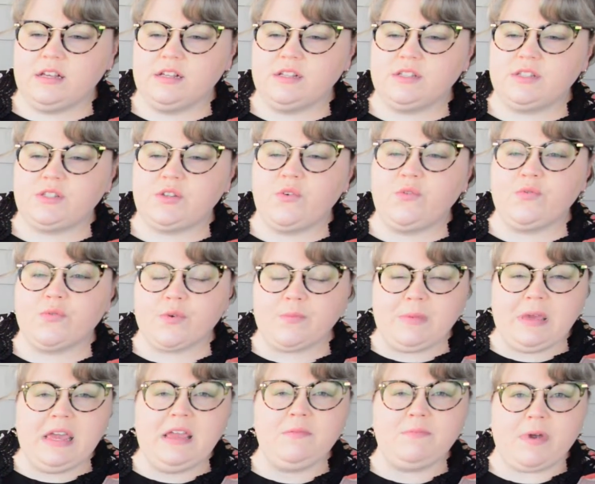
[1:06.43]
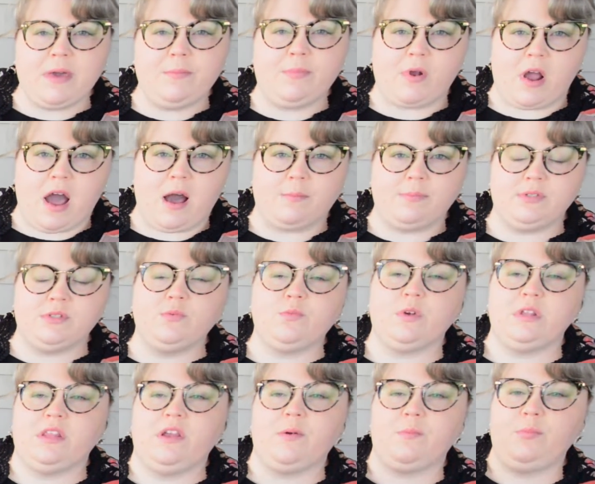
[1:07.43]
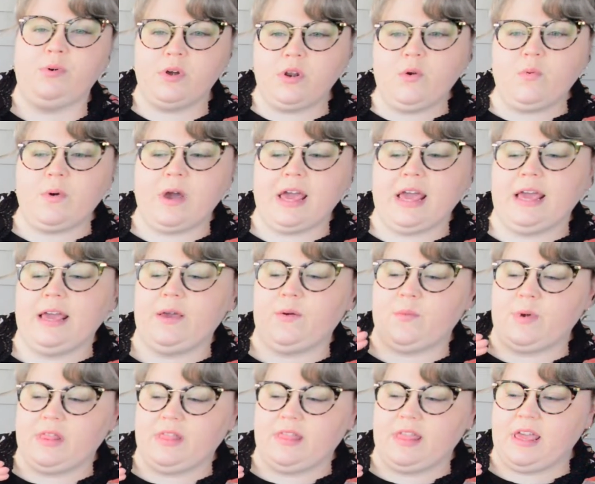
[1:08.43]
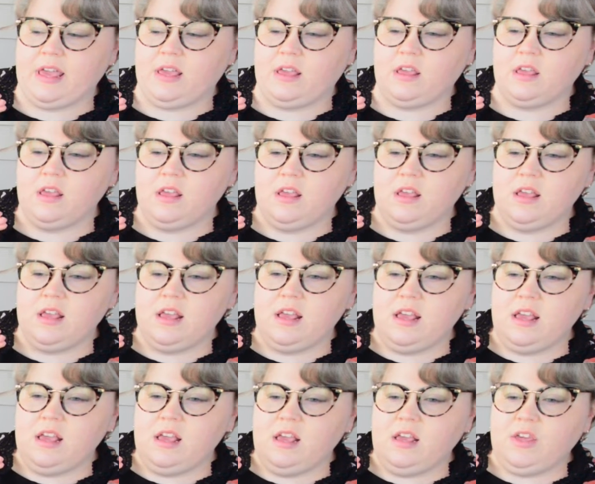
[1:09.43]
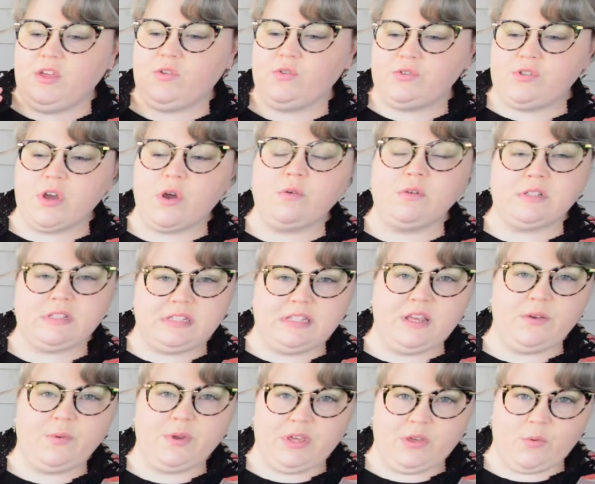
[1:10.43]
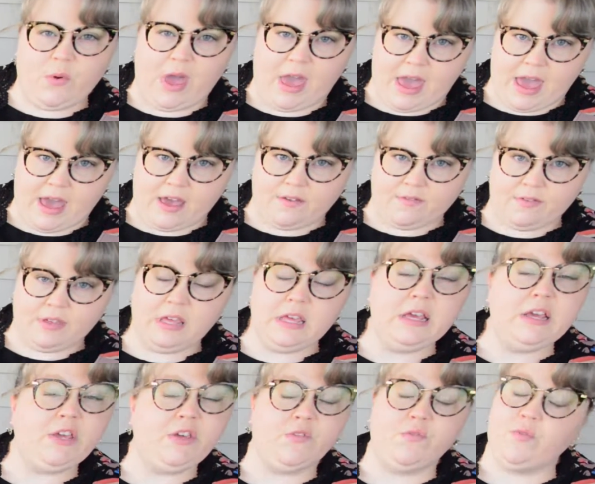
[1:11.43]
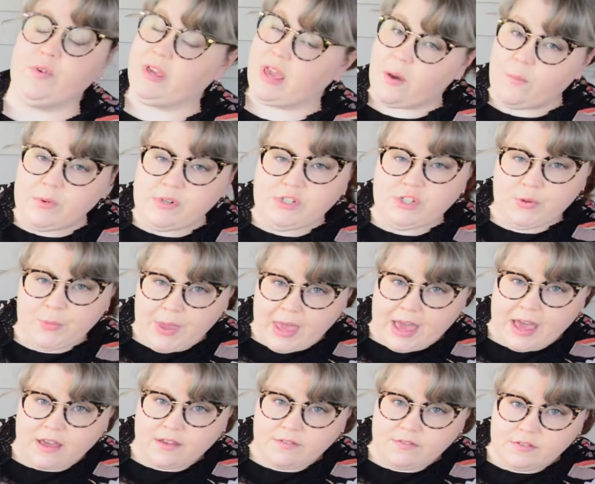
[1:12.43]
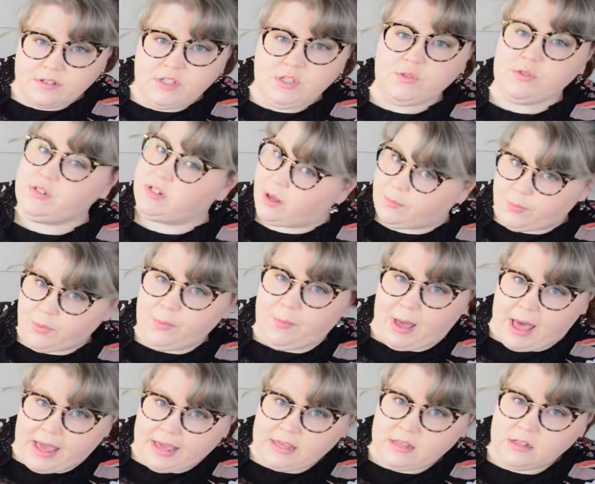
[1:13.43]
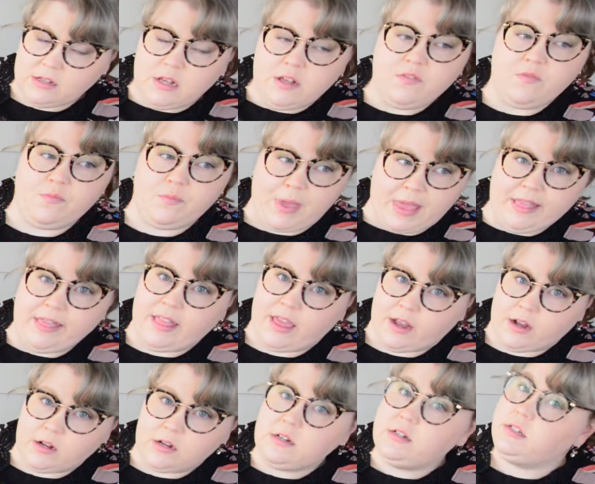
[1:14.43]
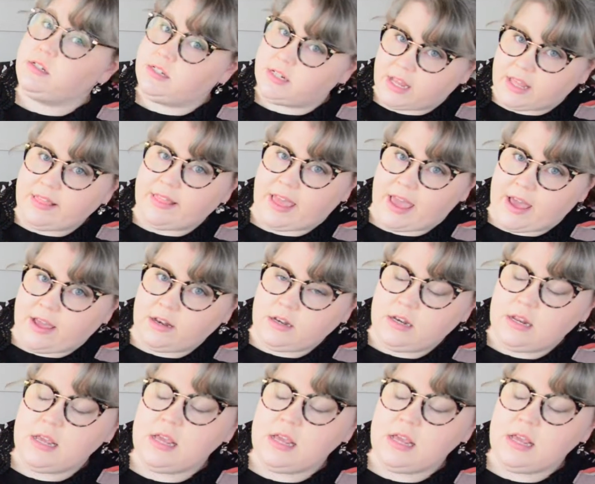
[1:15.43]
so for me and my props, when they're put away, you don't see what you have. You forget what you have. You double buy. Been there, done that.